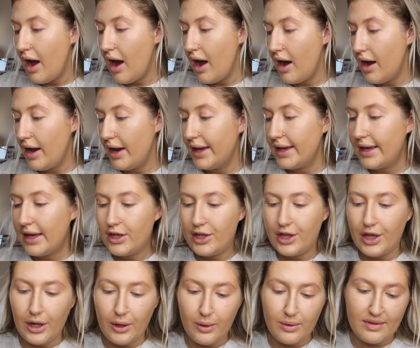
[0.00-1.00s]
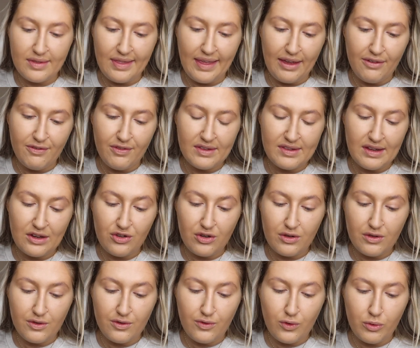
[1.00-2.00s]
I use the
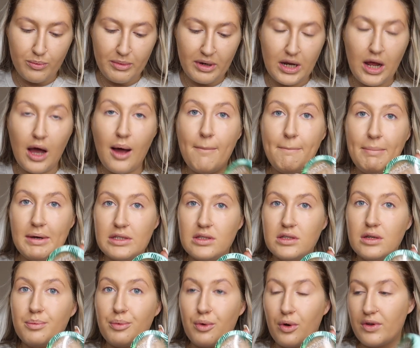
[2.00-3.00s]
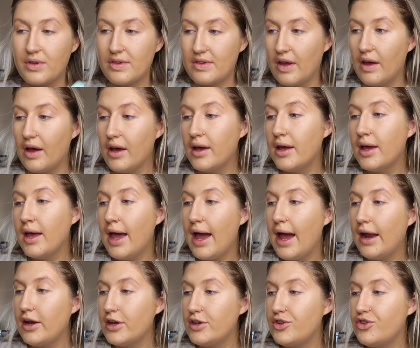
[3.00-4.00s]
Physicians Formula Butter Bronzer
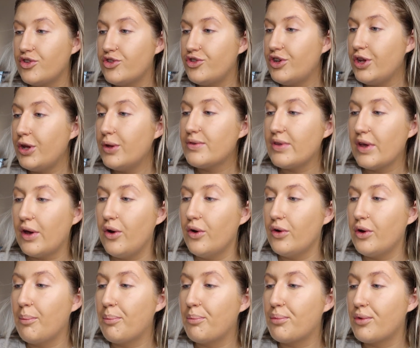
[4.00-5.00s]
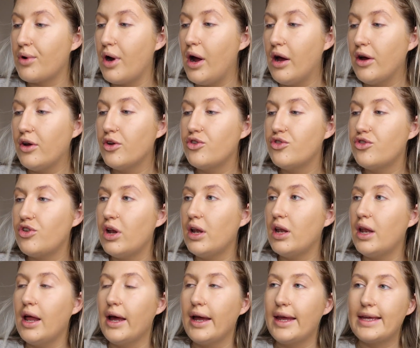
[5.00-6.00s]
and I just use it on a brush
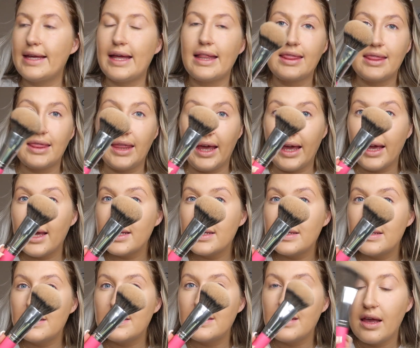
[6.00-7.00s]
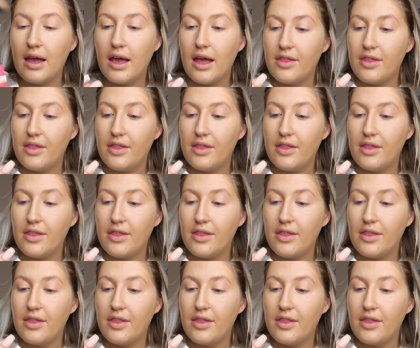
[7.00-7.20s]
like this.